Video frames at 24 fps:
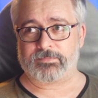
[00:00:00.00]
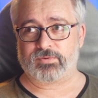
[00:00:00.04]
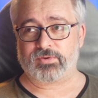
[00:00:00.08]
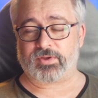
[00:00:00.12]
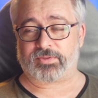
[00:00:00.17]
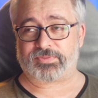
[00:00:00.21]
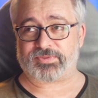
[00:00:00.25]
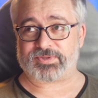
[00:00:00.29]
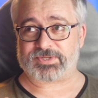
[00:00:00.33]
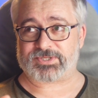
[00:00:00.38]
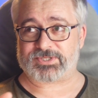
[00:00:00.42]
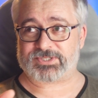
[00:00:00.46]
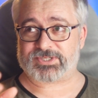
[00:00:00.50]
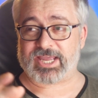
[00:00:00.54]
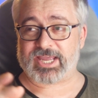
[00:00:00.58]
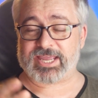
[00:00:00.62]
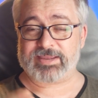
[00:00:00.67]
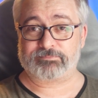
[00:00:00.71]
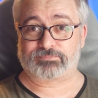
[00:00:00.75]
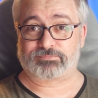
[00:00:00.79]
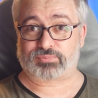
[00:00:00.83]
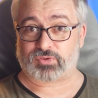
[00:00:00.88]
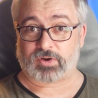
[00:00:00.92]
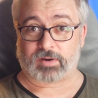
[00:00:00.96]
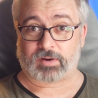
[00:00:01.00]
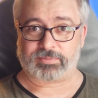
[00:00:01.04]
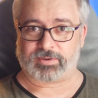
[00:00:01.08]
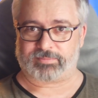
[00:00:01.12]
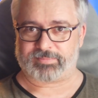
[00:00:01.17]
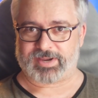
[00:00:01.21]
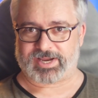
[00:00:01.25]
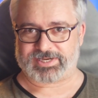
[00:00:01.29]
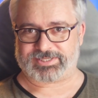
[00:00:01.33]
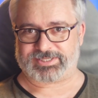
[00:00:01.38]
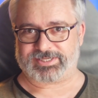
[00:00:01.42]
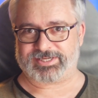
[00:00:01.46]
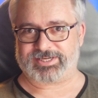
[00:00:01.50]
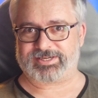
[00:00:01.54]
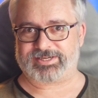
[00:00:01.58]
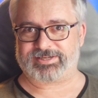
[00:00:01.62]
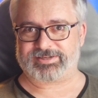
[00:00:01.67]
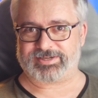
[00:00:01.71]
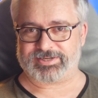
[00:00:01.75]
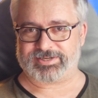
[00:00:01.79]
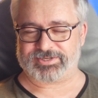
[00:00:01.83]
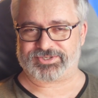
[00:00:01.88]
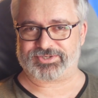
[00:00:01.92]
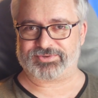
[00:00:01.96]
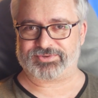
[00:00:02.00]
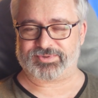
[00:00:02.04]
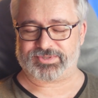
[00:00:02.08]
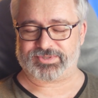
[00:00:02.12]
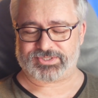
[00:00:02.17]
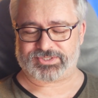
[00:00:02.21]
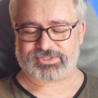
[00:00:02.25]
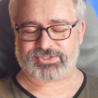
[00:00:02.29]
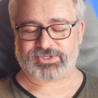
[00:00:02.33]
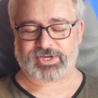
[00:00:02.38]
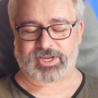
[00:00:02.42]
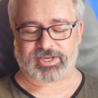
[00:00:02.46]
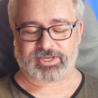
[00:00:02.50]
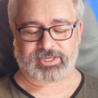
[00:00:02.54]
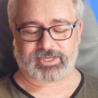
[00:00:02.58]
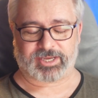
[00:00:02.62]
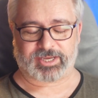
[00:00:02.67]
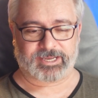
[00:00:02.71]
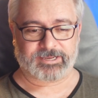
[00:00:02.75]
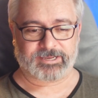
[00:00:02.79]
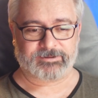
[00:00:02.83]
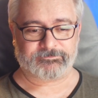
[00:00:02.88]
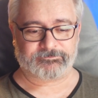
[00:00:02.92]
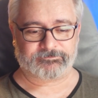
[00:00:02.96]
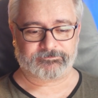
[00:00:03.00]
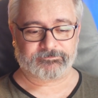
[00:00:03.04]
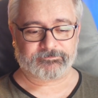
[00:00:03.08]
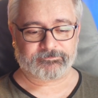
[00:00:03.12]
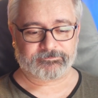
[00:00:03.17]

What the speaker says: not the same problematic issue as JK,